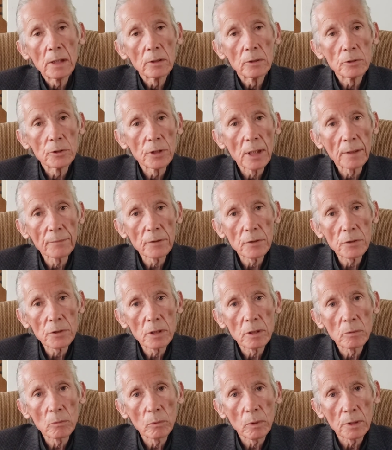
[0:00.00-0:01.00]

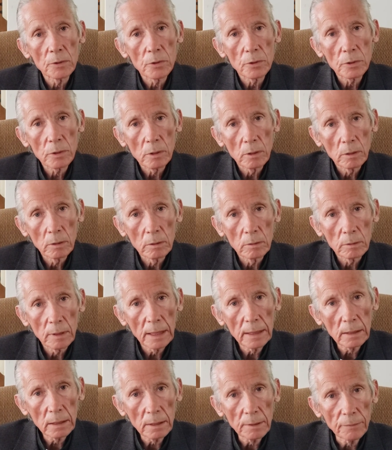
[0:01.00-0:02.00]
Jefferson was
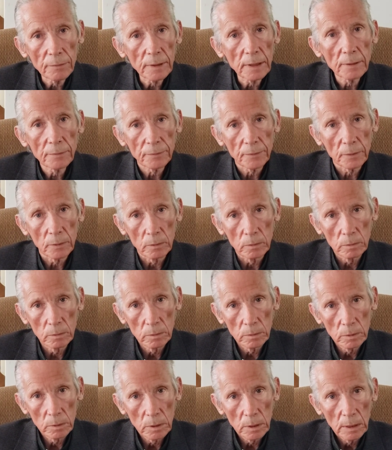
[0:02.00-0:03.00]
greatly fearful
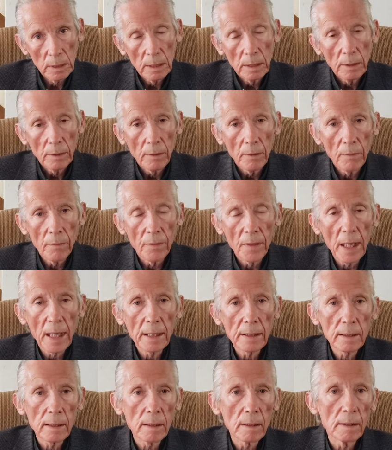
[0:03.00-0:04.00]

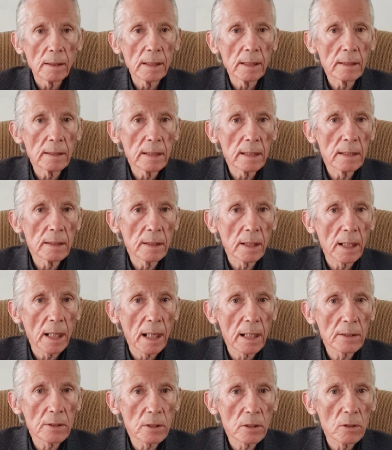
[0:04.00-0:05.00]
that indeed the
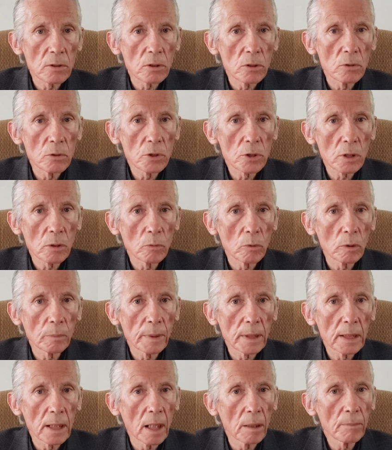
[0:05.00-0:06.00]
Constitution would
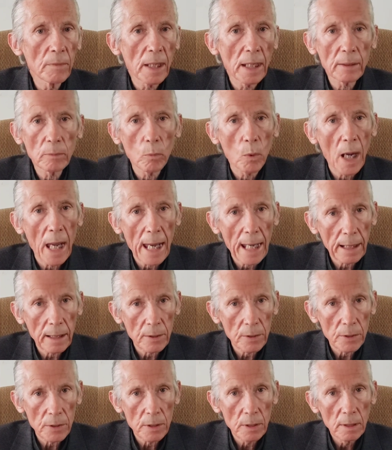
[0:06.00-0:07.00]
become that
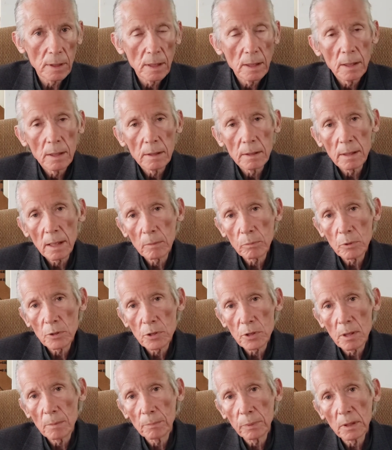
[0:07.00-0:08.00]
wax that would
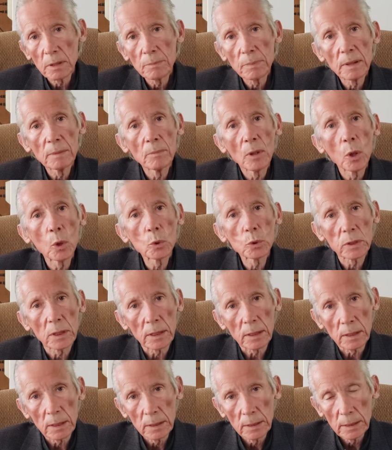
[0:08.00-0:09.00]
simply be
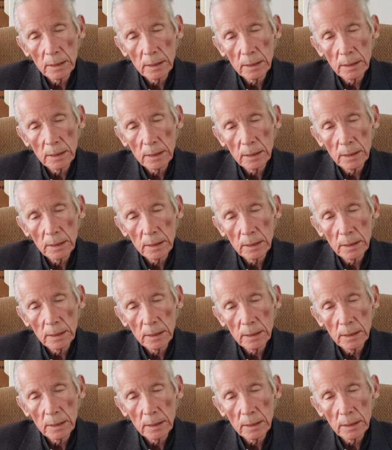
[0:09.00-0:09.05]
molded.